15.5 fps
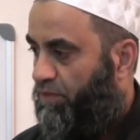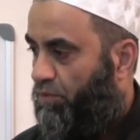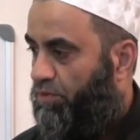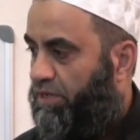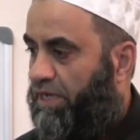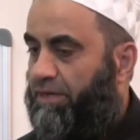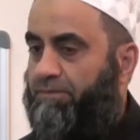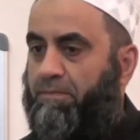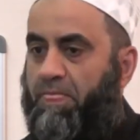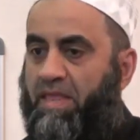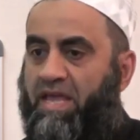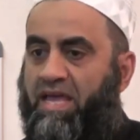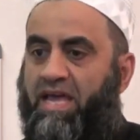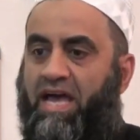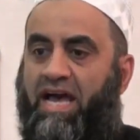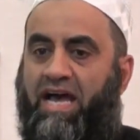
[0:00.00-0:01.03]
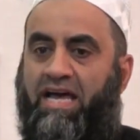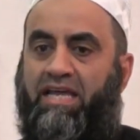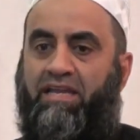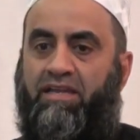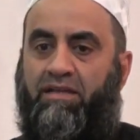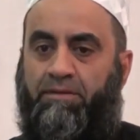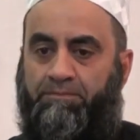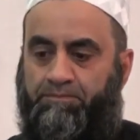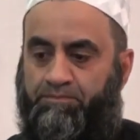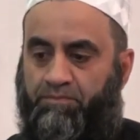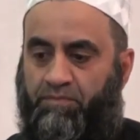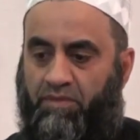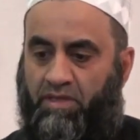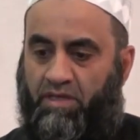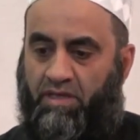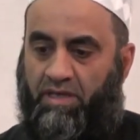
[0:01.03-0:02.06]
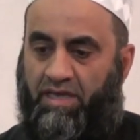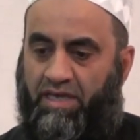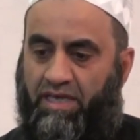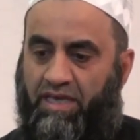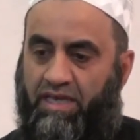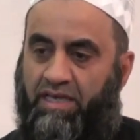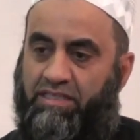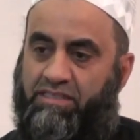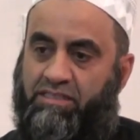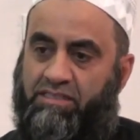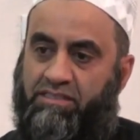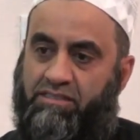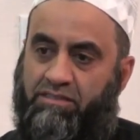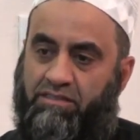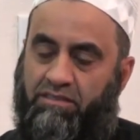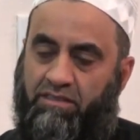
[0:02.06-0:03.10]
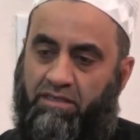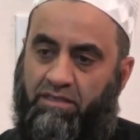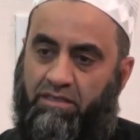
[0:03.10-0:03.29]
Okay, and it's